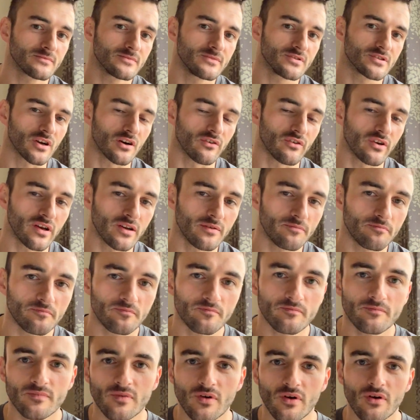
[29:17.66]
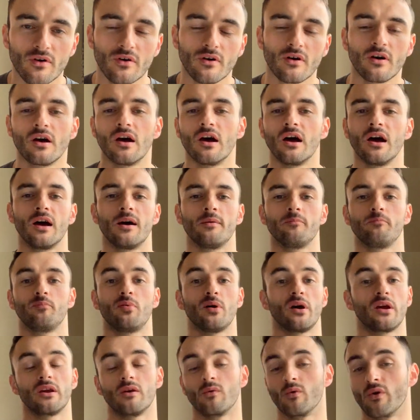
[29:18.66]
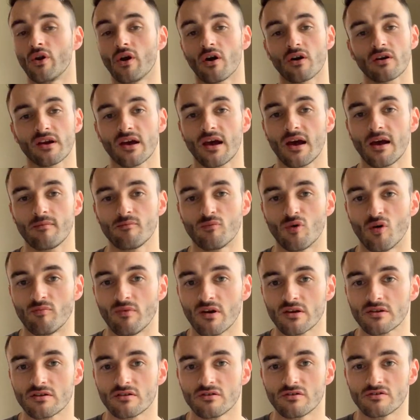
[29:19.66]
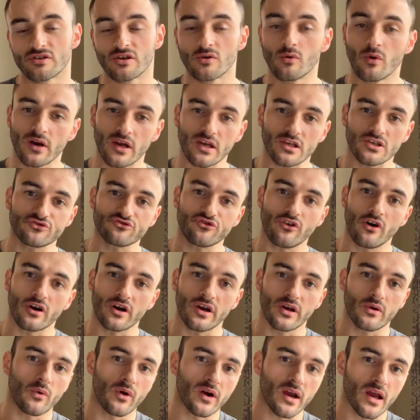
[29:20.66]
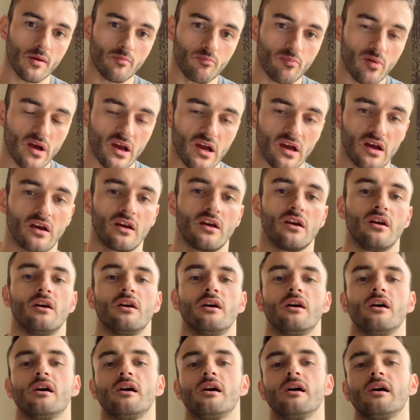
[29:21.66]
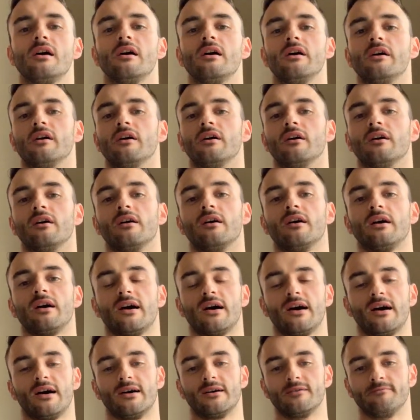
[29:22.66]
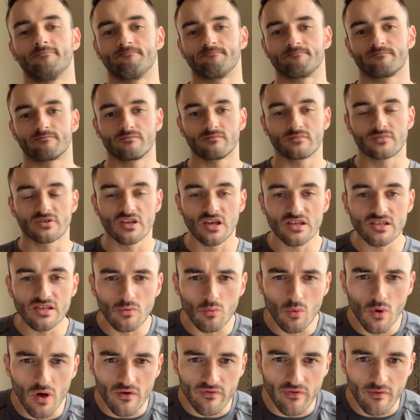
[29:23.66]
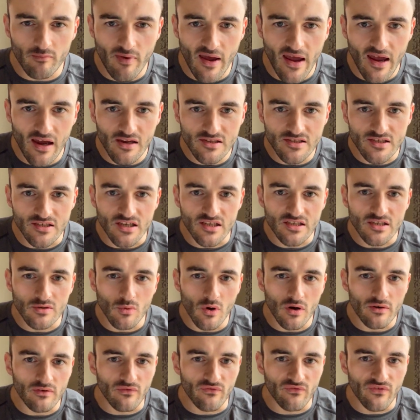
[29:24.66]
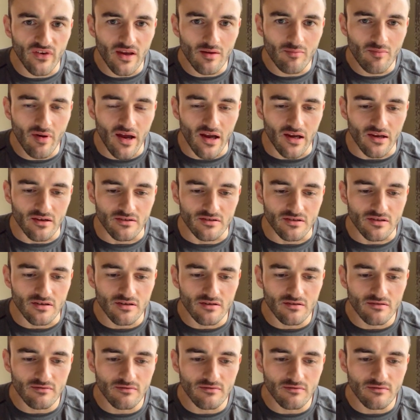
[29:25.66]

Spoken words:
Sorry. But you will not get more muscles, you won't get stronger, you won't get bigger. Does it work for males and does it work for females?